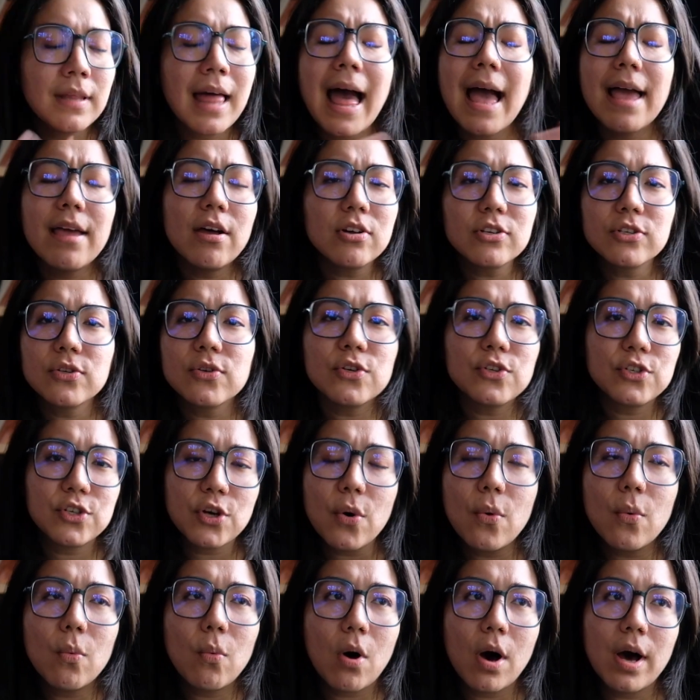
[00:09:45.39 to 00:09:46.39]
I also
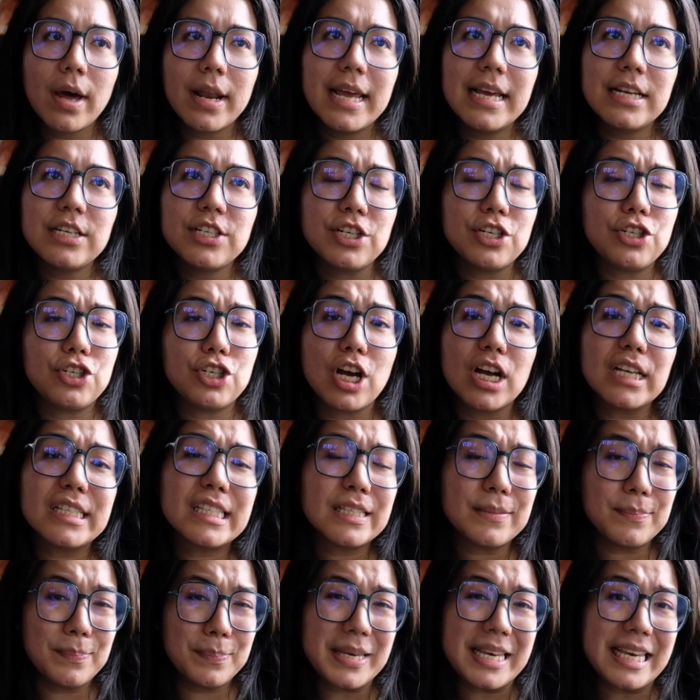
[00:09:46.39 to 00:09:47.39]
don't want it to
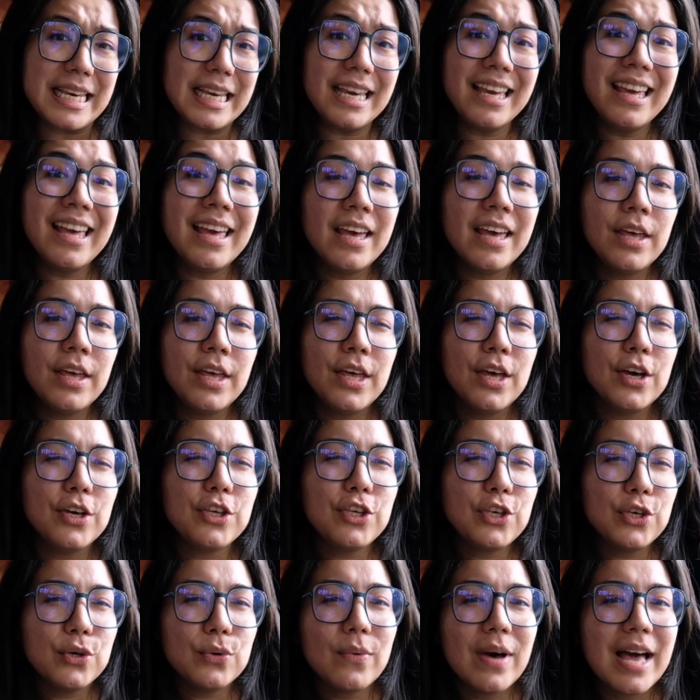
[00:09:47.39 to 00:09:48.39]
just be
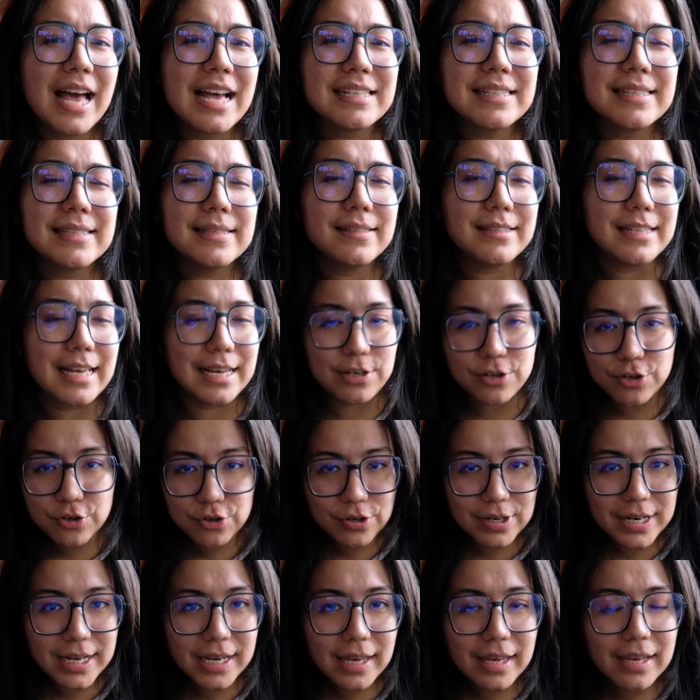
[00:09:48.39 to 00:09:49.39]
US
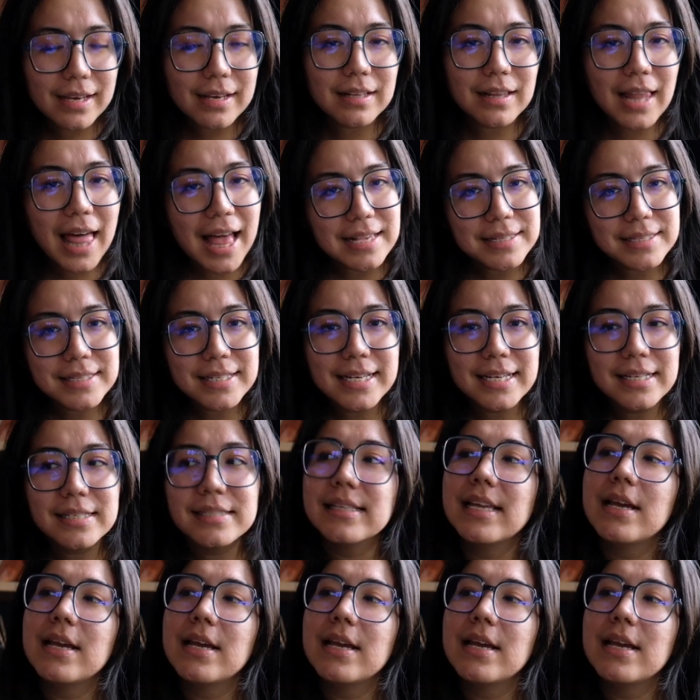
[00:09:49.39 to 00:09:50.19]
centric classics.